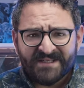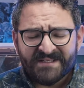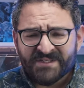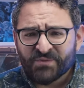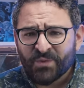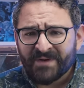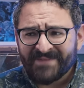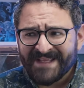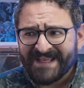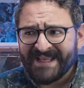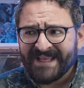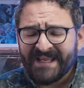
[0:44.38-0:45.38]
This is one of
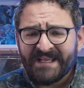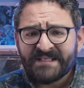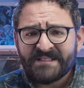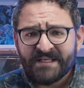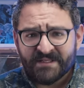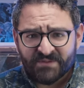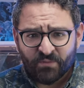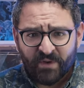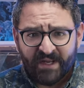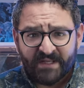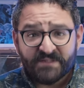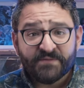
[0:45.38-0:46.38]
the easiest
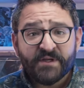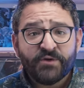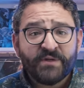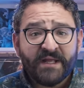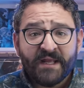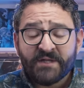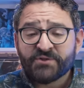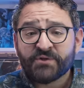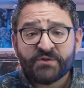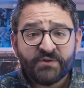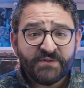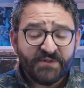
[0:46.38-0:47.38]
ways for you to
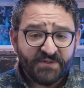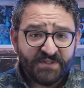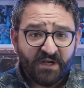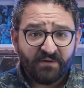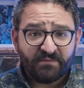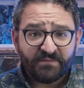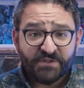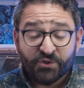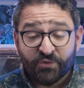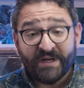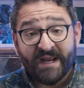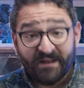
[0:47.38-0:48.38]
introduce yourself to
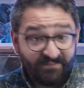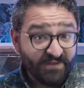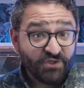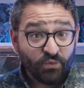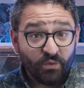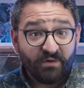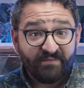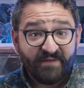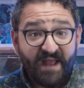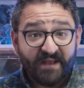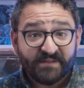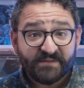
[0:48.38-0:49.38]
creating visual
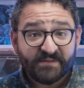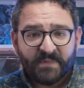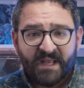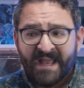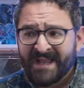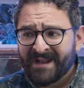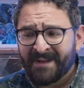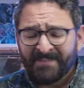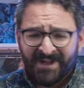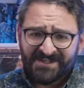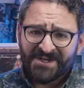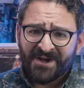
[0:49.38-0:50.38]
effects. And I'm
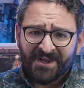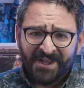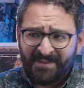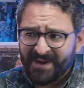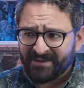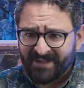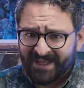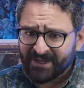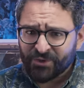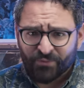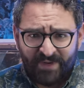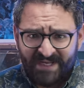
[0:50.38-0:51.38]
not talking about like
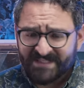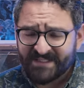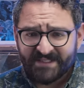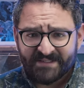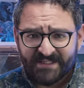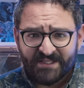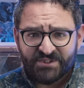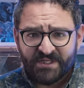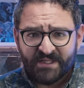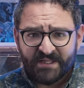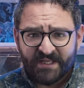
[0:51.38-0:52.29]
crazy CG